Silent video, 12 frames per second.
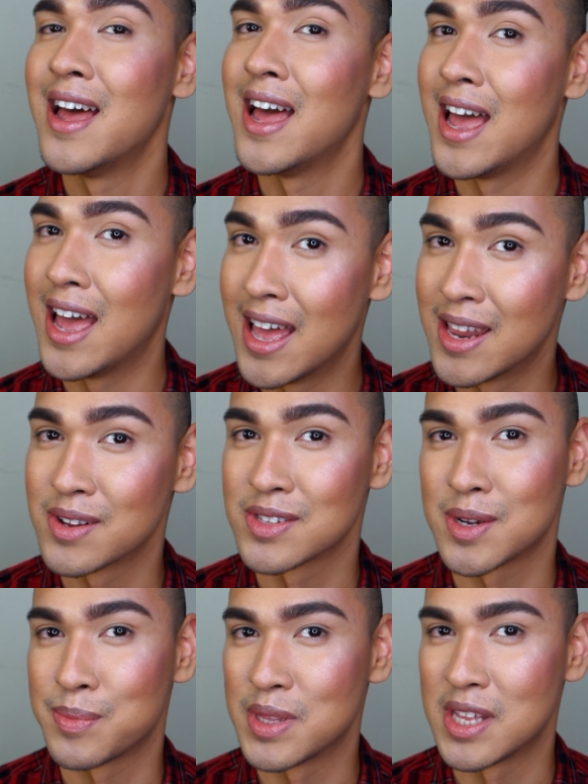And on
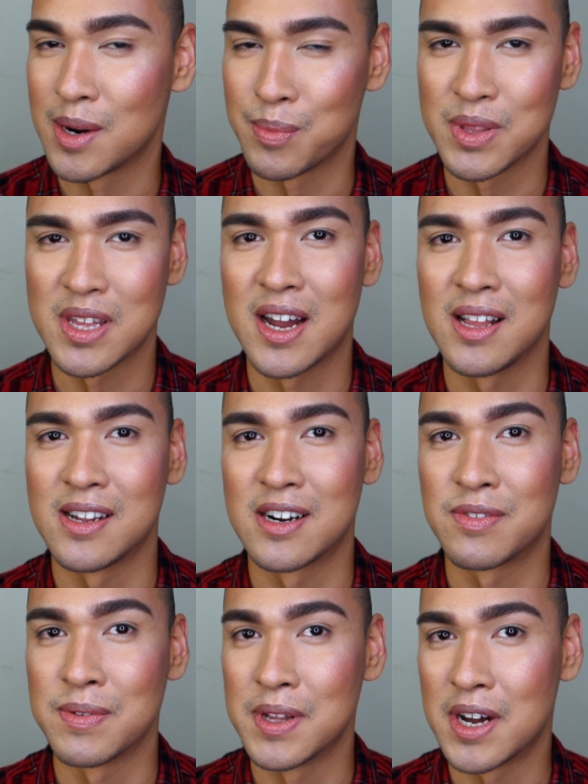top of that, I put the highlighter
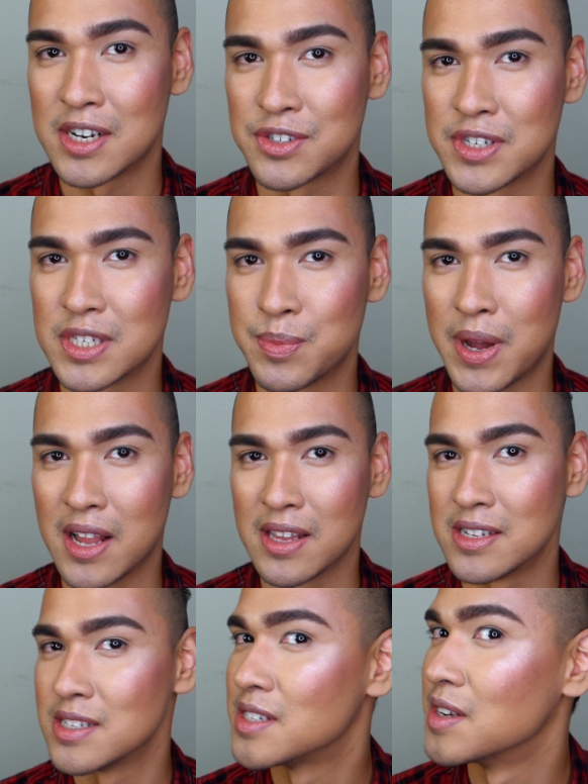from the Hot Dress
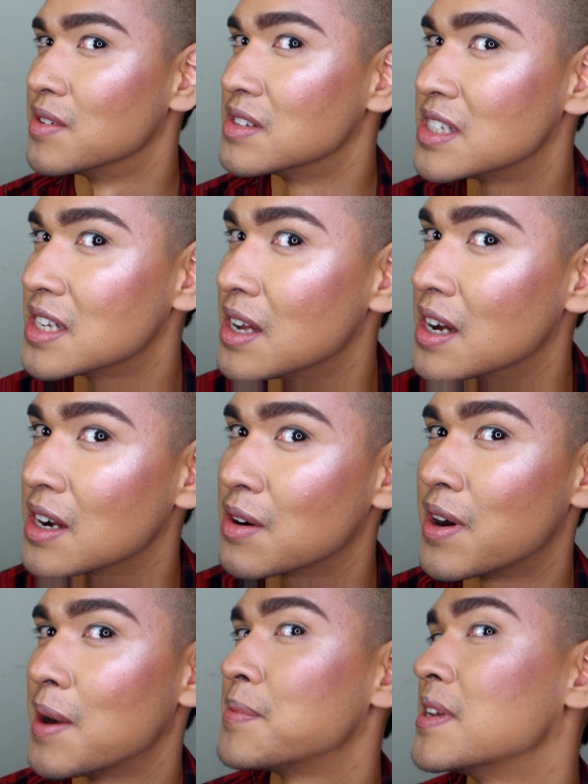palette, so it's a
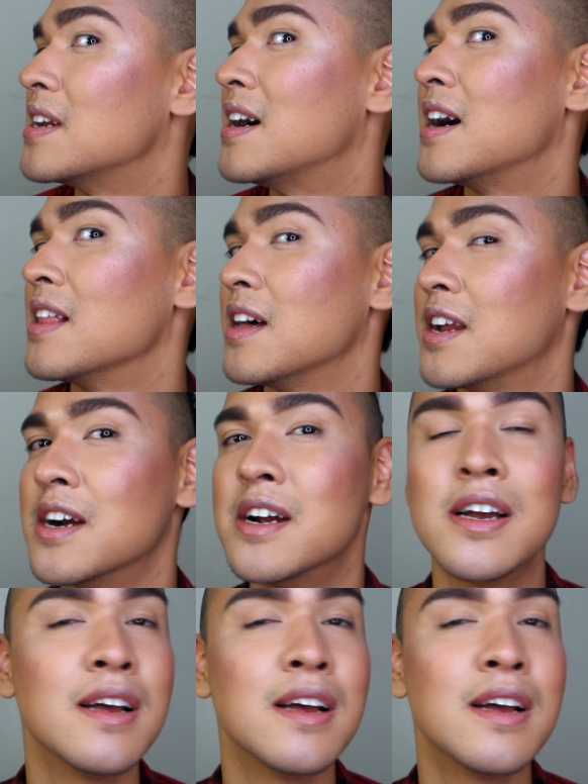crop tin highlighter.